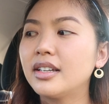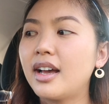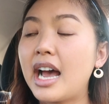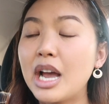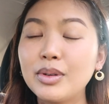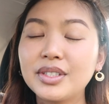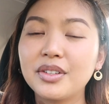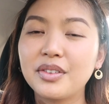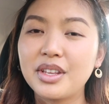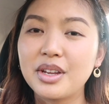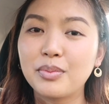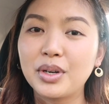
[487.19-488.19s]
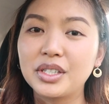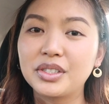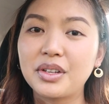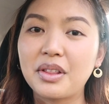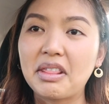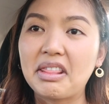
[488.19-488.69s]
I was under the
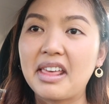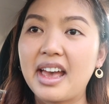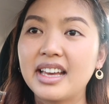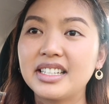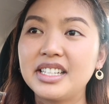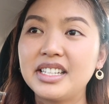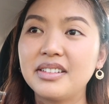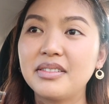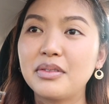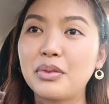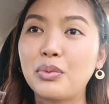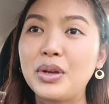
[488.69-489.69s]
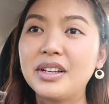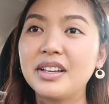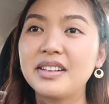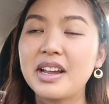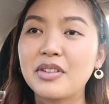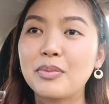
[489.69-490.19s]
impression that we could
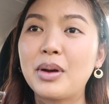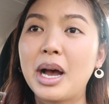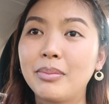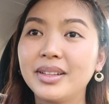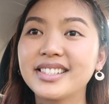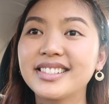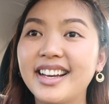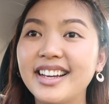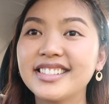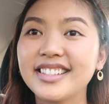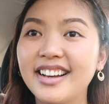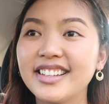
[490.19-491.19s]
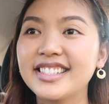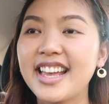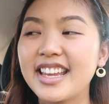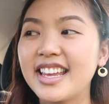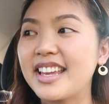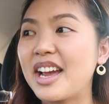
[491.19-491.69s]
never publicize us
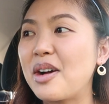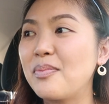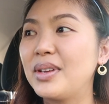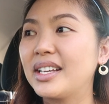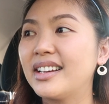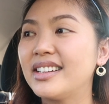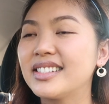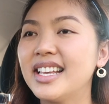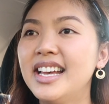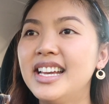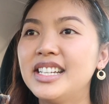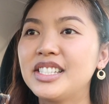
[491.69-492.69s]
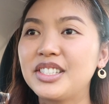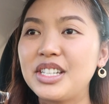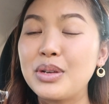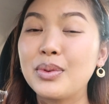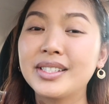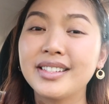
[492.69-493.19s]
hanging out because
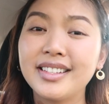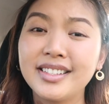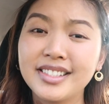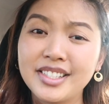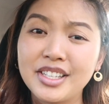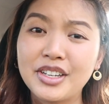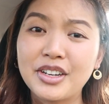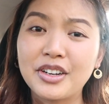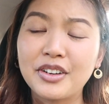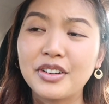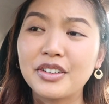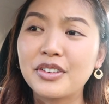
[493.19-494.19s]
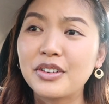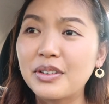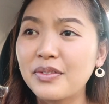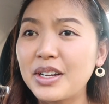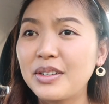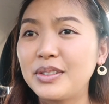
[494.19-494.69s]
she was an insecure
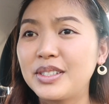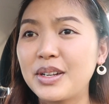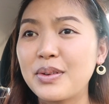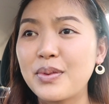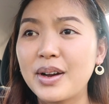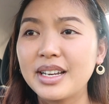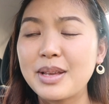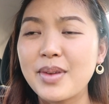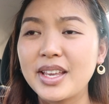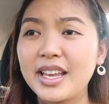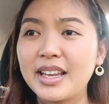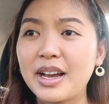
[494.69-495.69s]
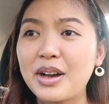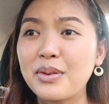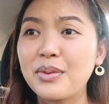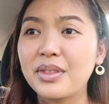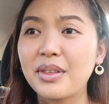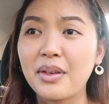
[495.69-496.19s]
girlfriend who didn't want him hanging out
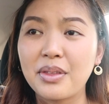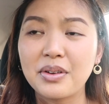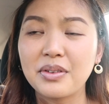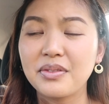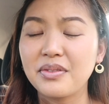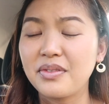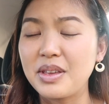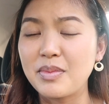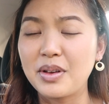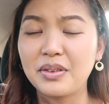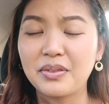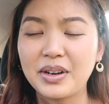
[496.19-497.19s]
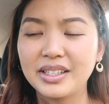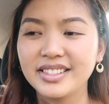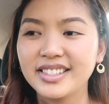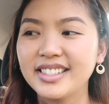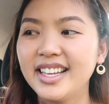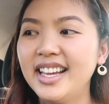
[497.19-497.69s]
with other female friends.